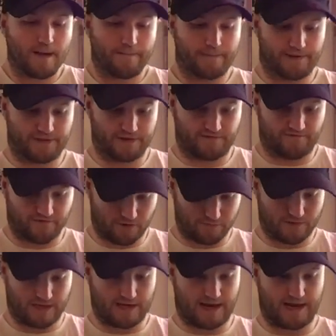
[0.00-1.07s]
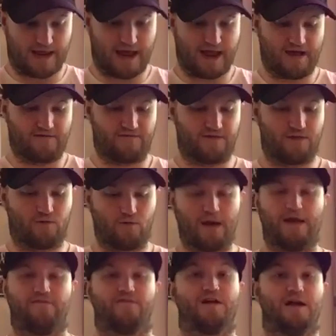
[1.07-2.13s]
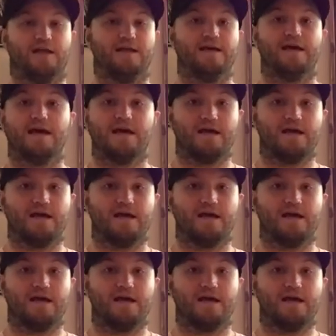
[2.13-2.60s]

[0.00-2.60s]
But the foam that I have and the way I've cut it,